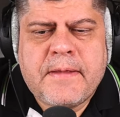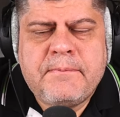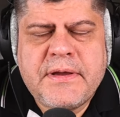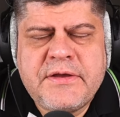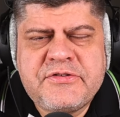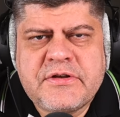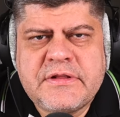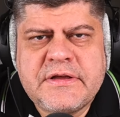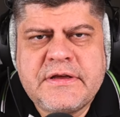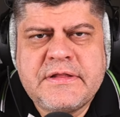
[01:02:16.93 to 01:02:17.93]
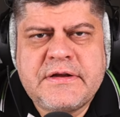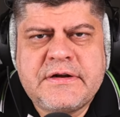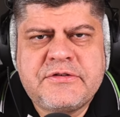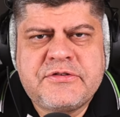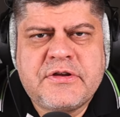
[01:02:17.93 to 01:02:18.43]
basically
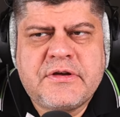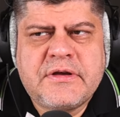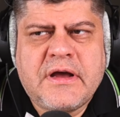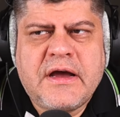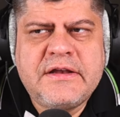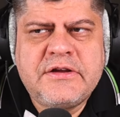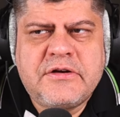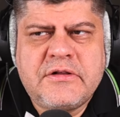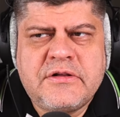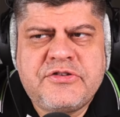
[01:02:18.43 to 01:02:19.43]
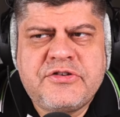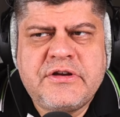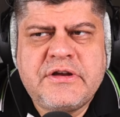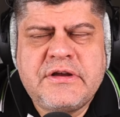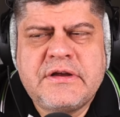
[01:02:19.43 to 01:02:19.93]
there's a
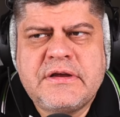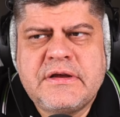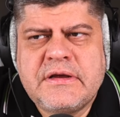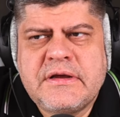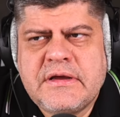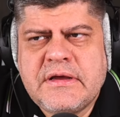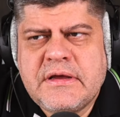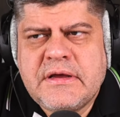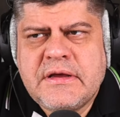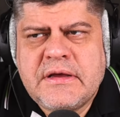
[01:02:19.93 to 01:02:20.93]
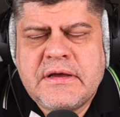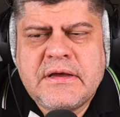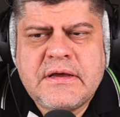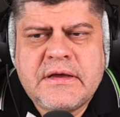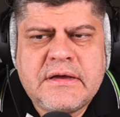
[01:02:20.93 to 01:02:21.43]
ideology
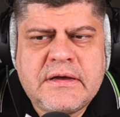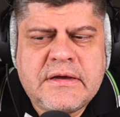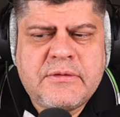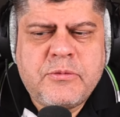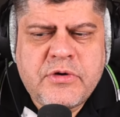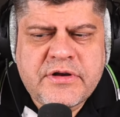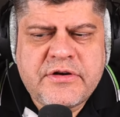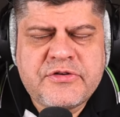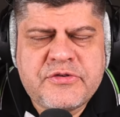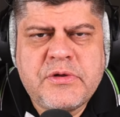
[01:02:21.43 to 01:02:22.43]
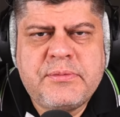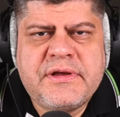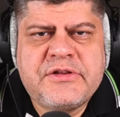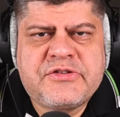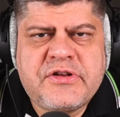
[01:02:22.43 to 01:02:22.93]
uh, workers will
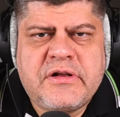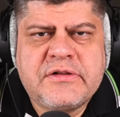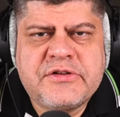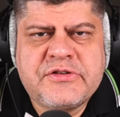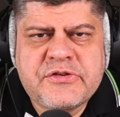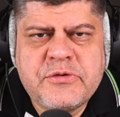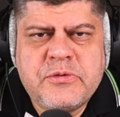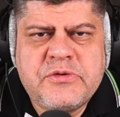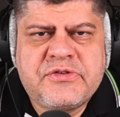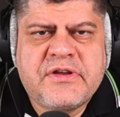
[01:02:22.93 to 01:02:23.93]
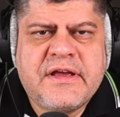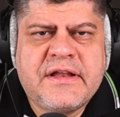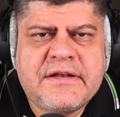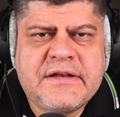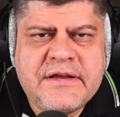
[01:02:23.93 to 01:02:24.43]
be installed in schools
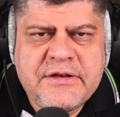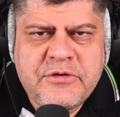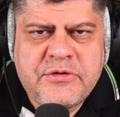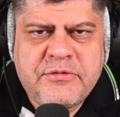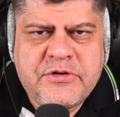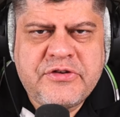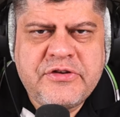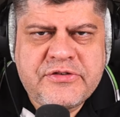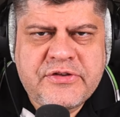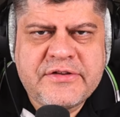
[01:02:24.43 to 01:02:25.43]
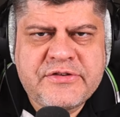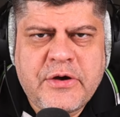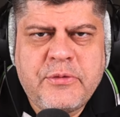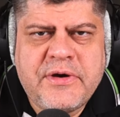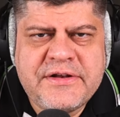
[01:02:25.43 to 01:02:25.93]
and in universities that's
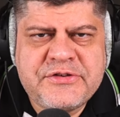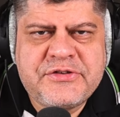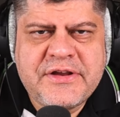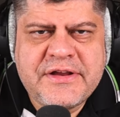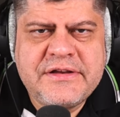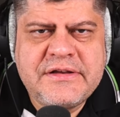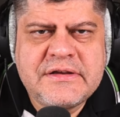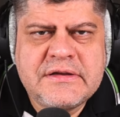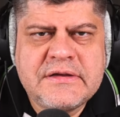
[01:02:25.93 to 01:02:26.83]
how i understand it